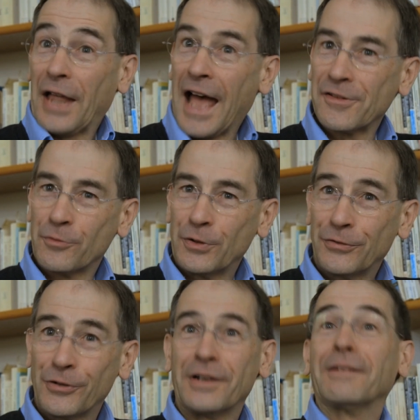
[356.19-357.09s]
has a word
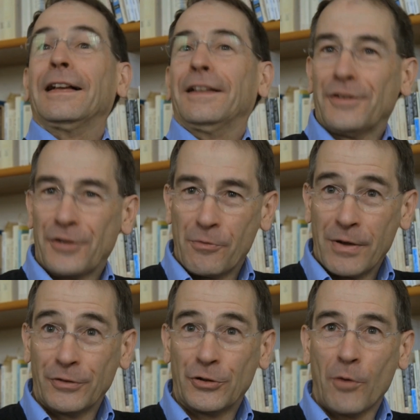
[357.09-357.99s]
for it, so we've
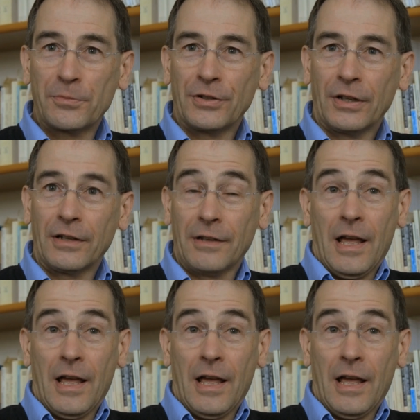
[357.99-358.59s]
adopted it,